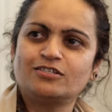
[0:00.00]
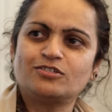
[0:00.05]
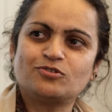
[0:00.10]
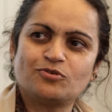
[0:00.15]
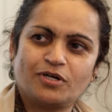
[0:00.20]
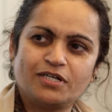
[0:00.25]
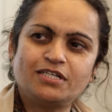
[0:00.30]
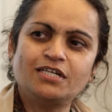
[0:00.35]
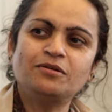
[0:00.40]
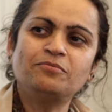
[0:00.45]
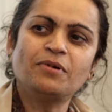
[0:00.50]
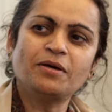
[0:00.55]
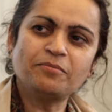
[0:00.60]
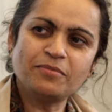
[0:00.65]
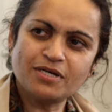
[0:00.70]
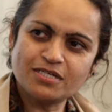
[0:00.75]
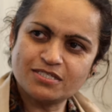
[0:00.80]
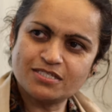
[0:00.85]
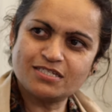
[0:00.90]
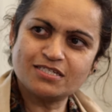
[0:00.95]
So I did my
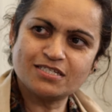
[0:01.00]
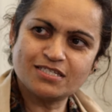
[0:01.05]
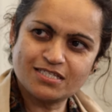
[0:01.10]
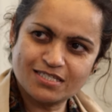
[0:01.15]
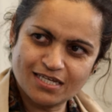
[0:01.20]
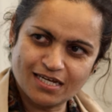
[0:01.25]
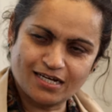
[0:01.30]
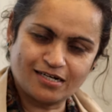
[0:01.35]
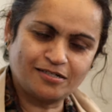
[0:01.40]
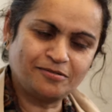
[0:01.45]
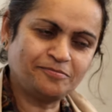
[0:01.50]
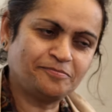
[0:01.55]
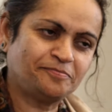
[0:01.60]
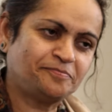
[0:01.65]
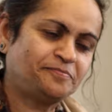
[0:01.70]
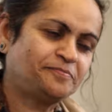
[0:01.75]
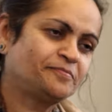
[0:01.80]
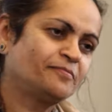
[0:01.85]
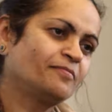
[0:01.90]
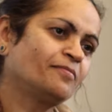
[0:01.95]
masters there.
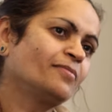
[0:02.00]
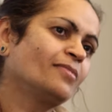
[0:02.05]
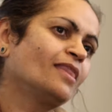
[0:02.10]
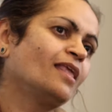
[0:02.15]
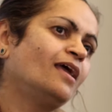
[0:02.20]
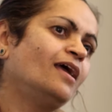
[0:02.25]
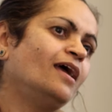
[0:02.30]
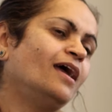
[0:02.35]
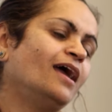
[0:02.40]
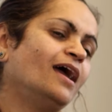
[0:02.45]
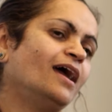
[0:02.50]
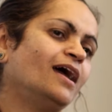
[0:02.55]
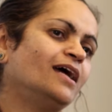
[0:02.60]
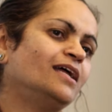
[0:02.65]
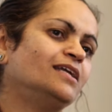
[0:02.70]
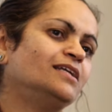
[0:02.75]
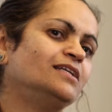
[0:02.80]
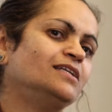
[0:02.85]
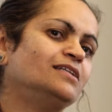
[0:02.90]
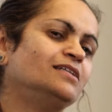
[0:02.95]

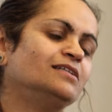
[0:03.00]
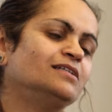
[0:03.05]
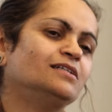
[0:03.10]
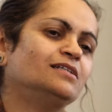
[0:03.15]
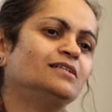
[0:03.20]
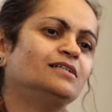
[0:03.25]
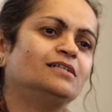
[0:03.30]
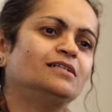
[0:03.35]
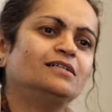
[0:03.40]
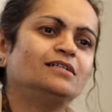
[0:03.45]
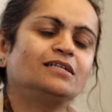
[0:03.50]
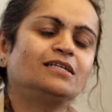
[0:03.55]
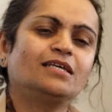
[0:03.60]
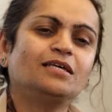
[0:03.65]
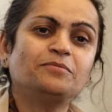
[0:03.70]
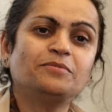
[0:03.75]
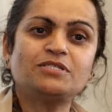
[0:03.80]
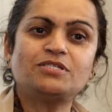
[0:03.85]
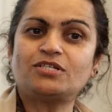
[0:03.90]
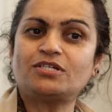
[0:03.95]
And
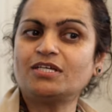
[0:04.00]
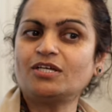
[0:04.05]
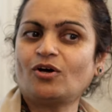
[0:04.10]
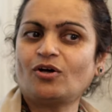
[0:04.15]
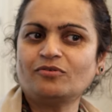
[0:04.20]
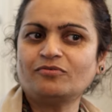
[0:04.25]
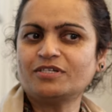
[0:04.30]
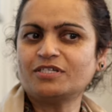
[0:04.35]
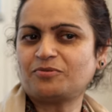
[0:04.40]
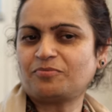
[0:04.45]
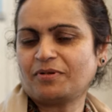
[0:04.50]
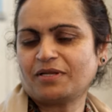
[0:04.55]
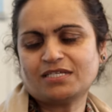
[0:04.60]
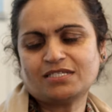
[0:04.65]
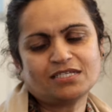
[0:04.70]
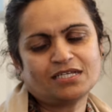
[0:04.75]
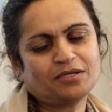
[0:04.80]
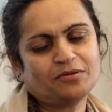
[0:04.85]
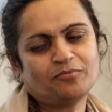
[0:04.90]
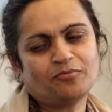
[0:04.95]
chemistry always
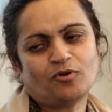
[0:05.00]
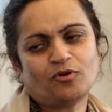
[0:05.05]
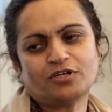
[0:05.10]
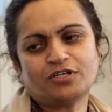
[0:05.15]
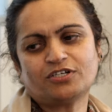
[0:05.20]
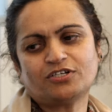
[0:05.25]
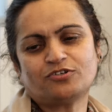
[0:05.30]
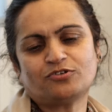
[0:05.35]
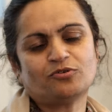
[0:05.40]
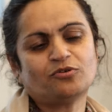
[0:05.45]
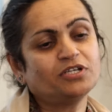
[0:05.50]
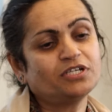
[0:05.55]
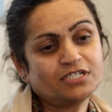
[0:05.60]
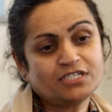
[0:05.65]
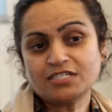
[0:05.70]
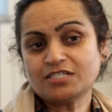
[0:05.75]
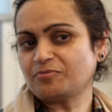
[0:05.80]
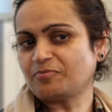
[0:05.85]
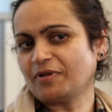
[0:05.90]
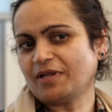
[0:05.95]
plays an important role.
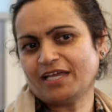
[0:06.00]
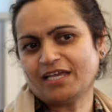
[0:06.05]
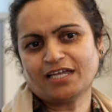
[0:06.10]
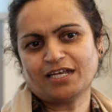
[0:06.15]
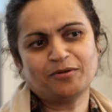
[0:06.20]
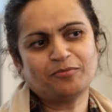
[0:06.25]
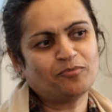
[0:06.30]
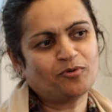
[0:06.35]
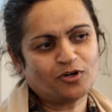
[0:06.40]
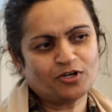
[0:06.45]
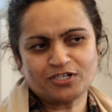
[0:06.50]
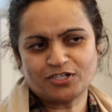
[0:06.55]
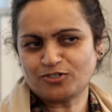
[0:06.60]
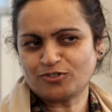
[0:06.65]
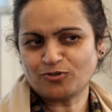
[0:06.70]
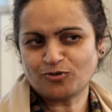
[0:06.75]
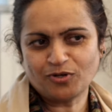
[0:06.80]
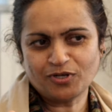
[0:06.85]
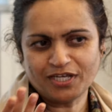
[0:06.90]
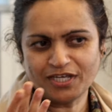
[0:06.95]
It is playing an
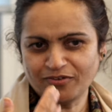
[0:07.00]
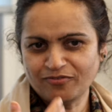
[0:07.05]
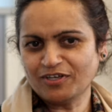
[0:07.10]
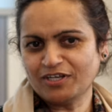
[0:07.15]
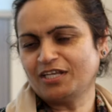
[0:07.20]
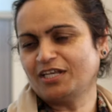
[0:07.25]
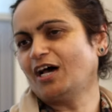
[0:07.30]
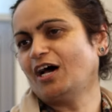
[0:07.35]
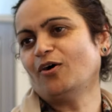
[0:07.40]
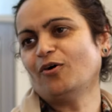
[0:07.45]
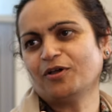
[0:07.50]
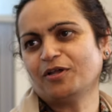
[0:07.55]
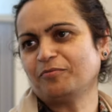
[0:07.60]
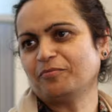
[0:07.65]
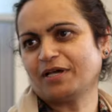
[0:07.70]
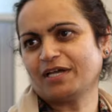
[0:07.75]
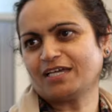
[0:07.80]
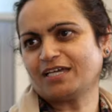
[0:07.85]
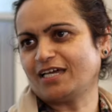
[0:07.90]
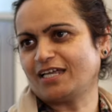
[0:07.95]
important role even now in
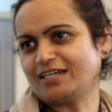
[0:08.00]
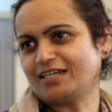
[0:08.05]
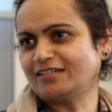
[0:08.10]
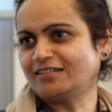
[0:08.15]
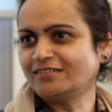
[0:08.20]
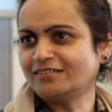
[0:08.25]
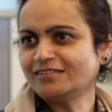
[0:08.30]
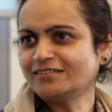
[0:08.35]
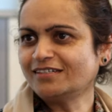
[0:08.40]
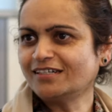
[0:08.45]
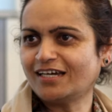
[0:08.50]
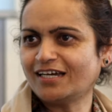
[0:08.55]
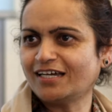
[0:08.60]
my career.